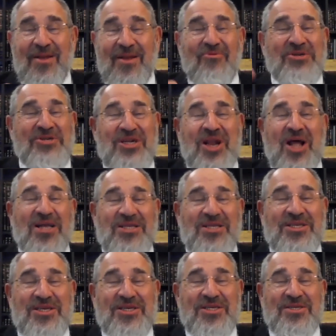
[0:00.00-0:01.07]
which
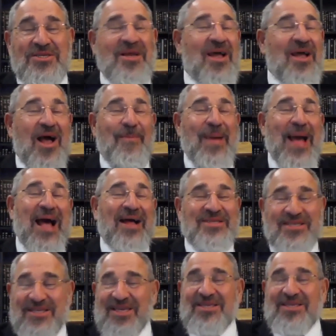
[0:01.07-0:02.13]
lasted about
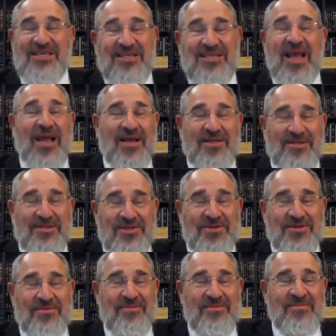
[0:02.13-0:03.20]
60
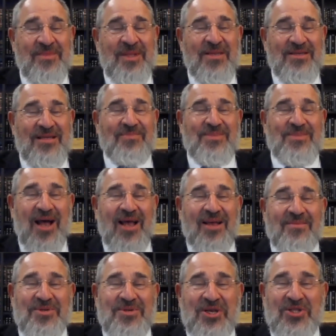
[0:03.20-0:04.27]
seconds.
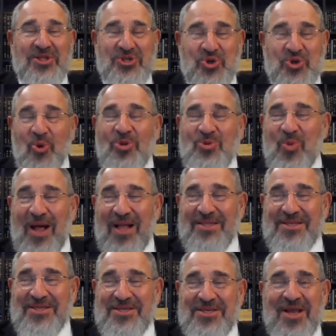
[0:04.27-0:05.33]
Sometimes the short
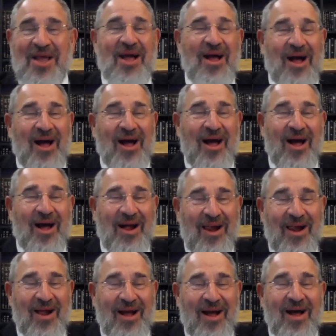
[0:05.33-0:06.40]
ones are
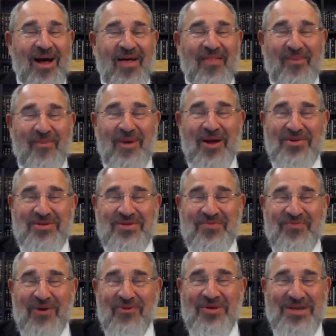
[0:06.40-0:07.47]
the most
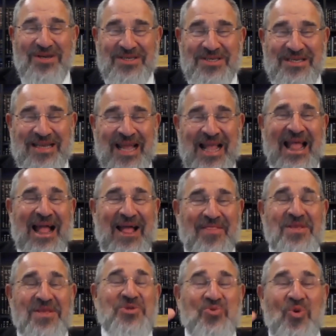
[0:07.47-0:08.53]
focused.
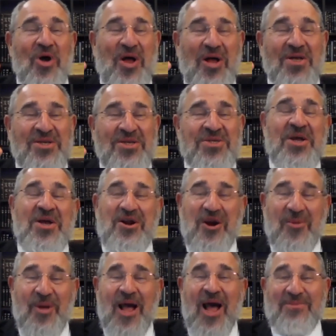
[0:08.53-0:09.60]
And this was
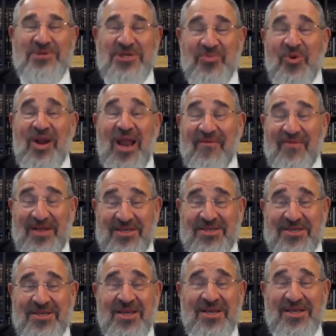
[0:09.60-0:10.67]
Reb Chaim
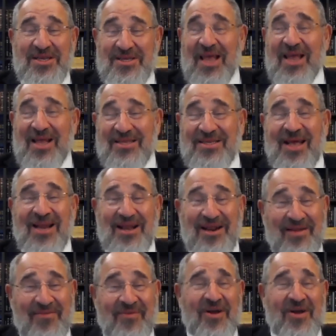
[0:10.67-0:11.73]
Shmulevitz. Zeicher Tzadik
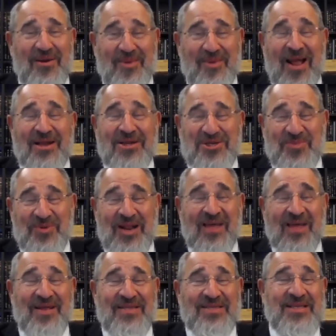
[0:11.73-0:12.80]
Livracha. Reb Chaim
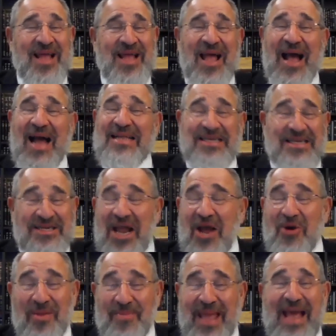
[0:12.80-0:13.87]
Shmulevitz, I didn't
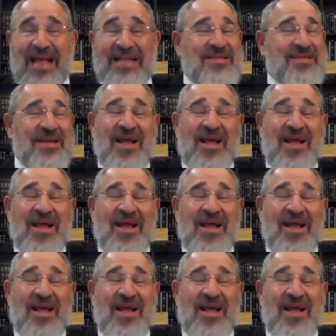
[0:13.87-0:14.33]
know him yet.